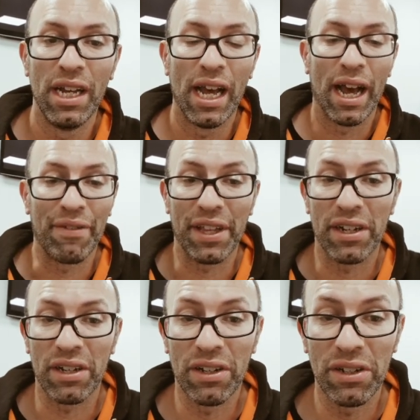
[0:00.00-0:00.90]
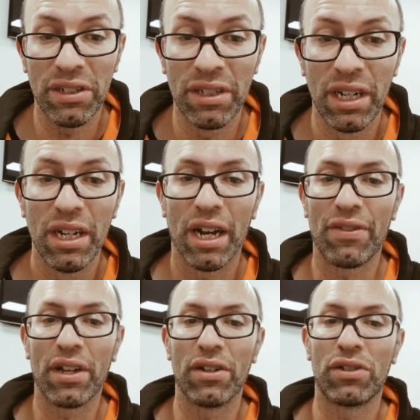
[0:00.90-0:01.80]
Have they got a gun? Have
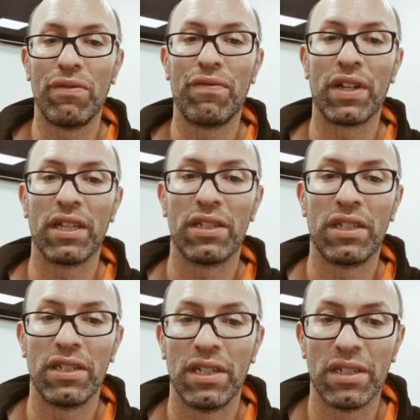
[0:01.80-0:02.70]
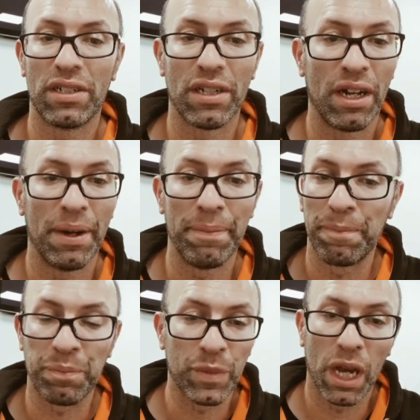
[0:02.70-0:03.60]
they got something that's
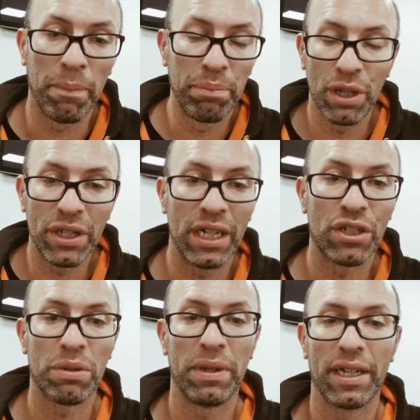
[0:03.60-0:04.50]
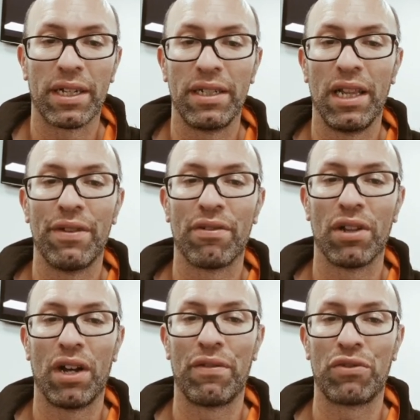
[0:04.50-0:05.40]
a blunt instrument that can deliver a
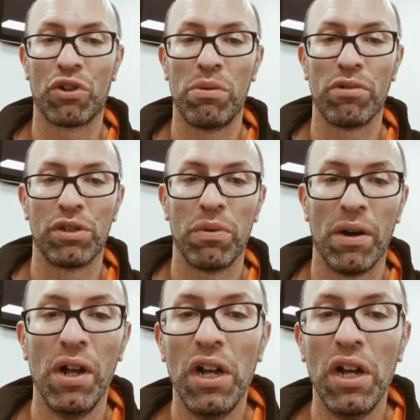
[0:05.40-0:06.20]
lot of trauma as well?